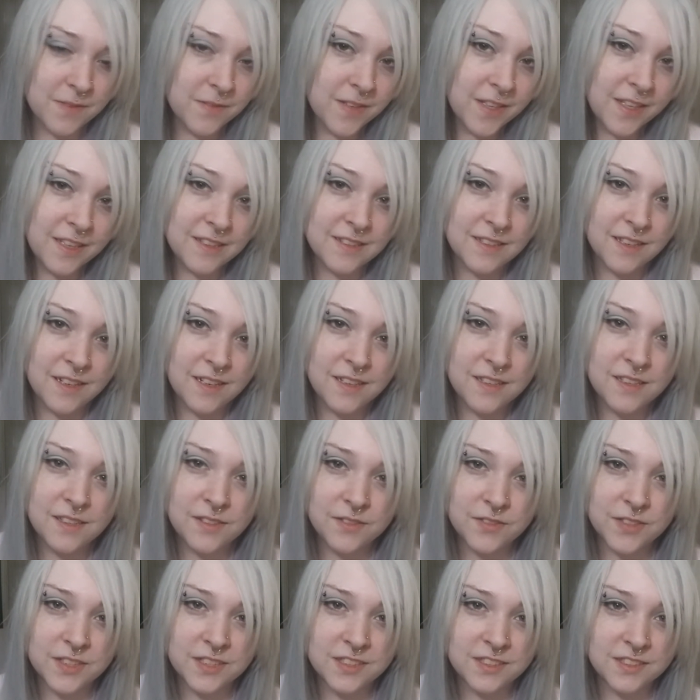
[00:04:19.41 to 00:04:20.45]
Like I said, I
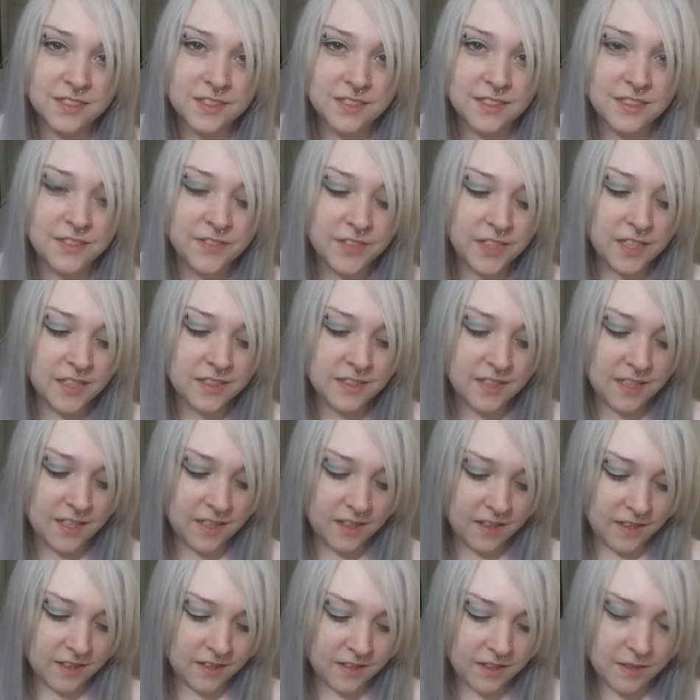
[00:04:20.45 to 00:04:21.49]
didn't want to just leave you guys
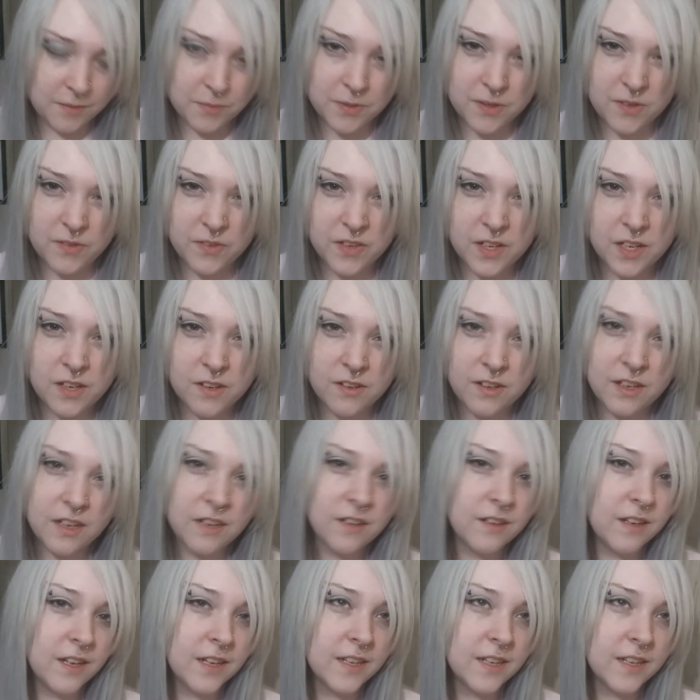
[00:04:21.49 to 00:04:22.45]
hanging, not put a video out.